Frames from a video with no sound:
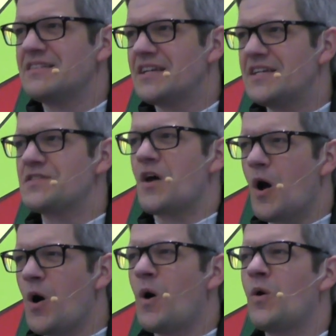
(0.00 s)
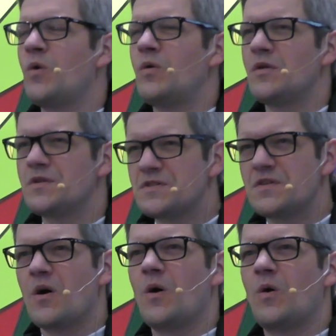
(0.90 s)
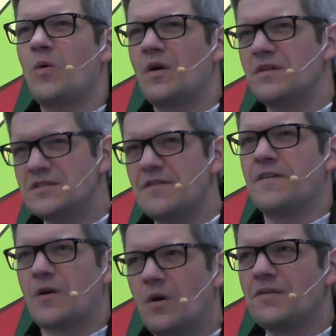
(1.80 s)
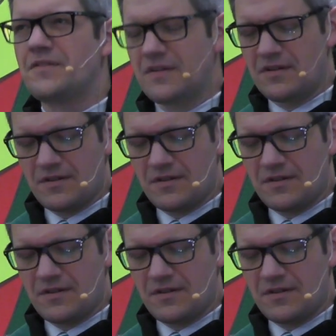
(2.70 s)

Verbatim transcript: is oh so difficult.